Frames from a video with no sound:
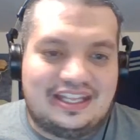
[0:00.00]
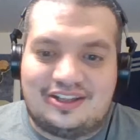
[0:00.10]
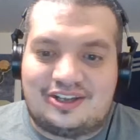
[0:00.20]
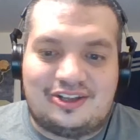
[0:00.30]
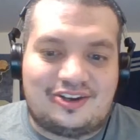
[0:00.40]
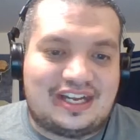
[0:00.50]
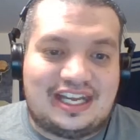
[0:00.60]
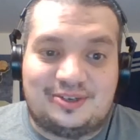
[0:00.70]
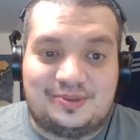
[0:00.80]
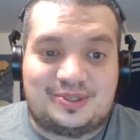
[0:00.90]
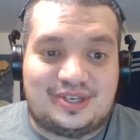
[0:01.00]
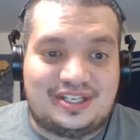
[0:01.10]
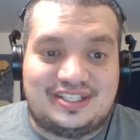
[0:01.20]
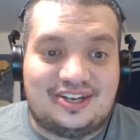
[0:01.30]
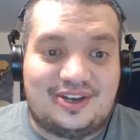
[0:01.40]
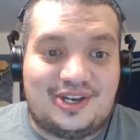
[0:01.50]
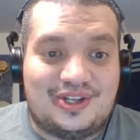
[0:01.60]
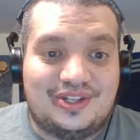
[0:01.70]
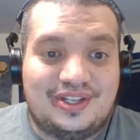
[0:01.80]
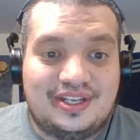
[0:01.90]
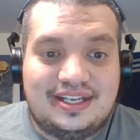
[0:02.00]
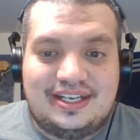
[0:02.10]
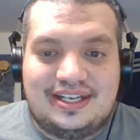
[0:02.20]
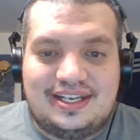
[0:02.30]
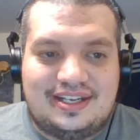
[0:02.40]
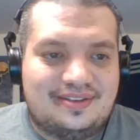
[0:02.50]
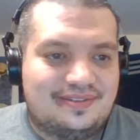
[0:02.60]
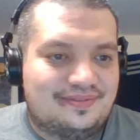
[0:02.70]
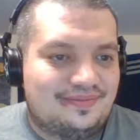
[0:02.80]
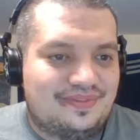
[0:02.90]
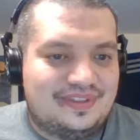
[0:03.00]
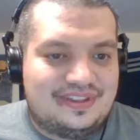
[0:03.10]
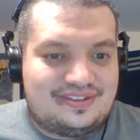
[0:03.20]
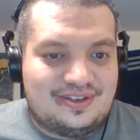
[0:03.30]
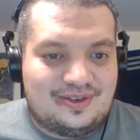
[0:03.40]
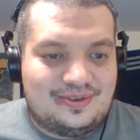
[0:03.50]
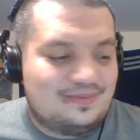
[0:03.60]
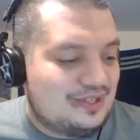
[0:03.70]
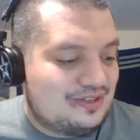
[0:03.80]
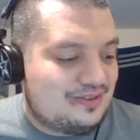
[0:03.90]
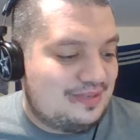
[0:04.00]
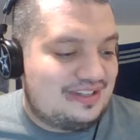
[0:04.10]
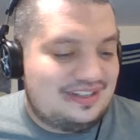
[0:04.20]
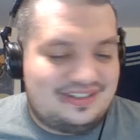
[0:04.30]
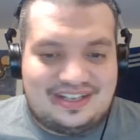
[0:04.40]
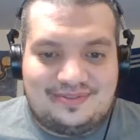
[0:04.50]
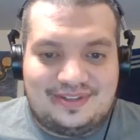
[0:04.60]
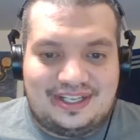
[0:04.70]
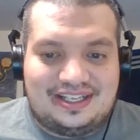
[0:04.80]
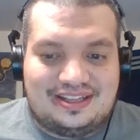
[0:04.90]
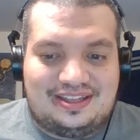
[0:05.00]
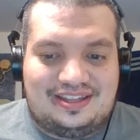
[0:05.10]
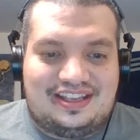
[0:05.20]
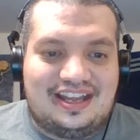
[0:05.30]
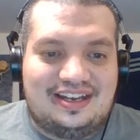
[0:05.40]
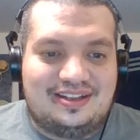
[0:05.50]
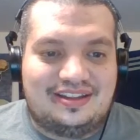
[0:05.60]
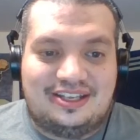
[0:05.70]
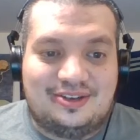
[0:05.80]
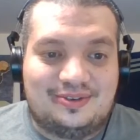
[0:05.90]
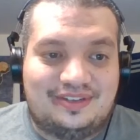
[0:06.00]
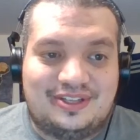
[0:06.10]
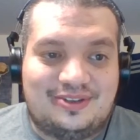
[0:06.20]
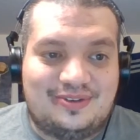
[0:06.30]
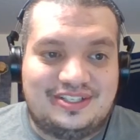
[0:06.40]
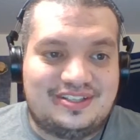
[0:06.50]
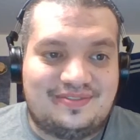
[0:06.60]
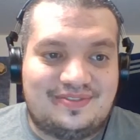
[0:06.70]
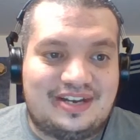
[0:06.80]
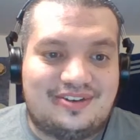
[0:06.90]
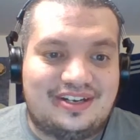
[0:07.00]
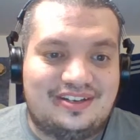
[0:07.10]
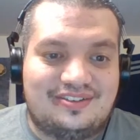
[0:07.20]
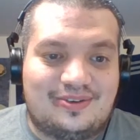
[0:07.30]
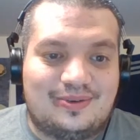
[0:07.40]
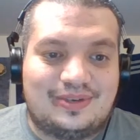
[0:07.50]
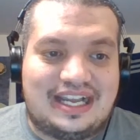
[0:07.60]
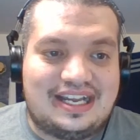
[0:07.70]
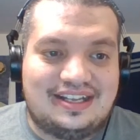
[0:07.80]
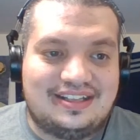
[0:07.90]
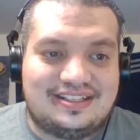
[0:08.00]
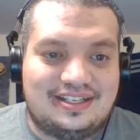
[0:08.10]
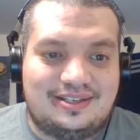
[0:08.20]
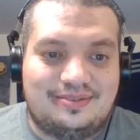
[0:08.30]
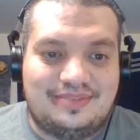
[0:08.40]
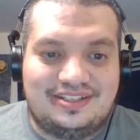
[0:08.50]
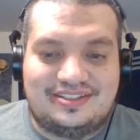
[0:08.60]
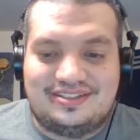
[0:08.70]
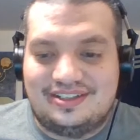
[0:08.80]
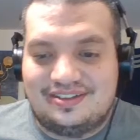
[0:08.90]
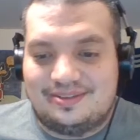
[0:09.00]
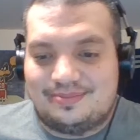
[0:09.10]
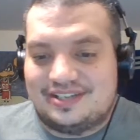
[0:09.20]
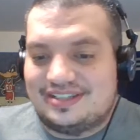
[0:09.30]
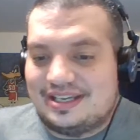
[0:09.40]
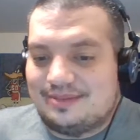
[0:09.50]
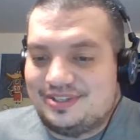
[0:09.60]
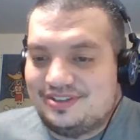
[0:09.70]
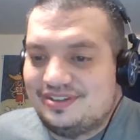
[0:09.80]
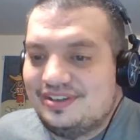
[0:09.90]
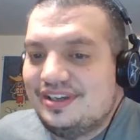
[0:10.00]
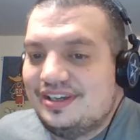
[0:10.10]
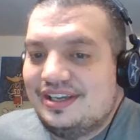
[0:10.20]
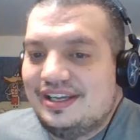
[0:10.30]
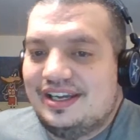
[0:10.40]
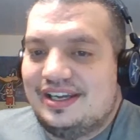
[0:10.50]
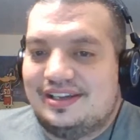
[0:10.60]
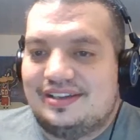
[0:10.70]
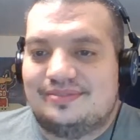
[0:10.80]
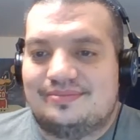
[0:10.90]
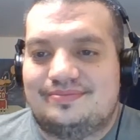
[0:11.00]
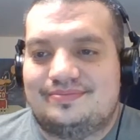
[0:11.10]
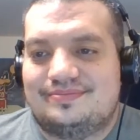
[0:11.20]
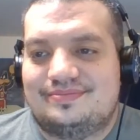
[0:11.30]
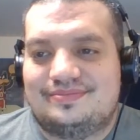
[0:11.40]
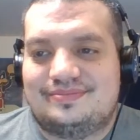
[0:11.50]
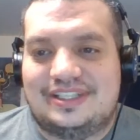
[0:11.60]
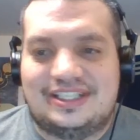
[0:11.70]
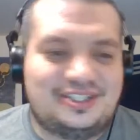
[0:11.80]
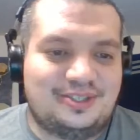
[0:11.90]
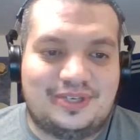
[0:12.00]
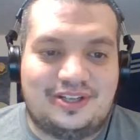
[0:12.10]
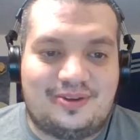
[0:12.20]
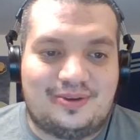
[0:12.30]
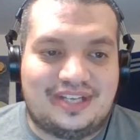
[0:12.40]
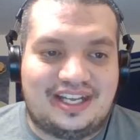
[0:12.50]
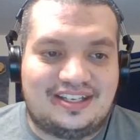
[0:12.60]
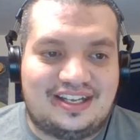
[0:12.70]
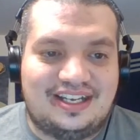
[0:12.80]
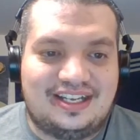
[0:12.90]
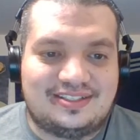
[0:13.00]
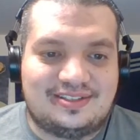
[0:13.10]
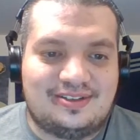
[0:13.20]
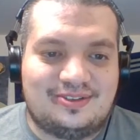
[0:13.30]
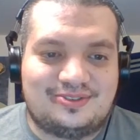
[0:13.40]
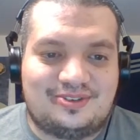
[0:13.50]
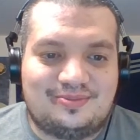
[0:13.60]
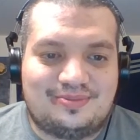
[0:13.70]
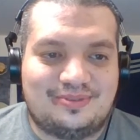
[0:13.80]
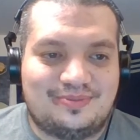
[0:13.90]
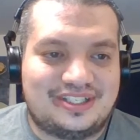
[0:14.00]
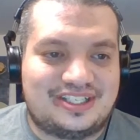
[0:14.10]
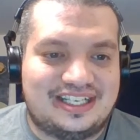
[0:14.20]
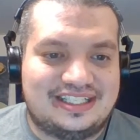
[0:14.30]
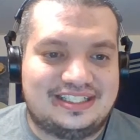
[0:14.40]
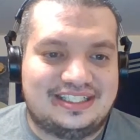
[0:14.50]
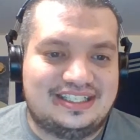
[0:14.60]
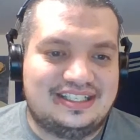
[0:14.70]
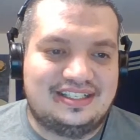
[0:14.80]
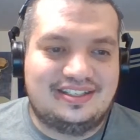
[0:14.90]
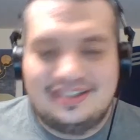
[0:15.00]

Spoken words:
Leclerc, I don't trust at all. So Will Smith is definitely kind of, you know, even though he's the veteran old guy on the team, he's still the best option. Unless you want to throw Dane Dunning as the closer, but in which case, eh.